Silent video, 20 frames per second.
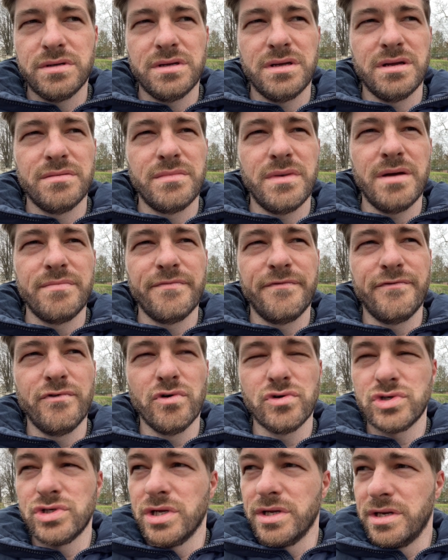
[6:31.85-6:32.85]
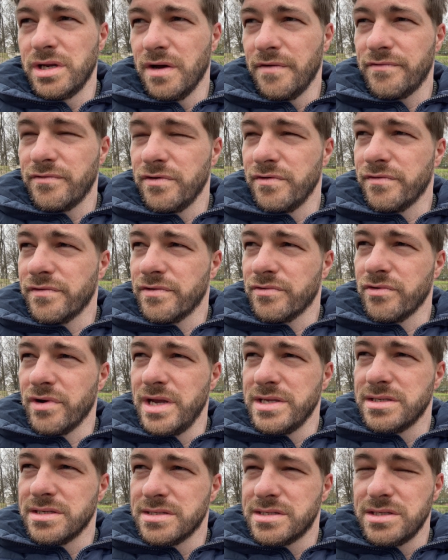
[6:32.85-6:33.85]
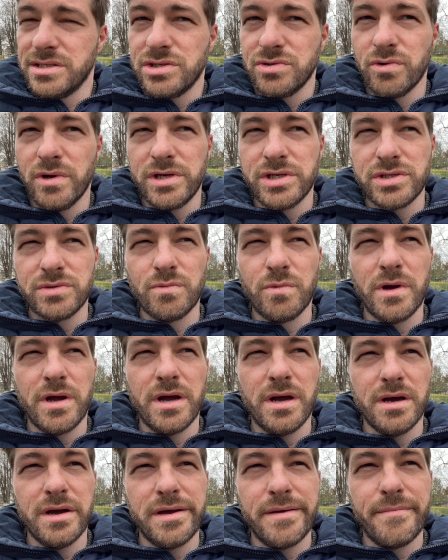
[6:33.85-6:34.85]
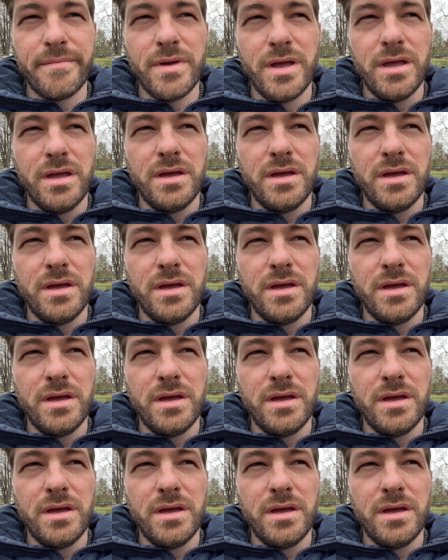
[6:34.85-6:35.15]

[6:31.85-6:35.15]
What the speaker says: I'm fortunate enough to have created a situation where I'm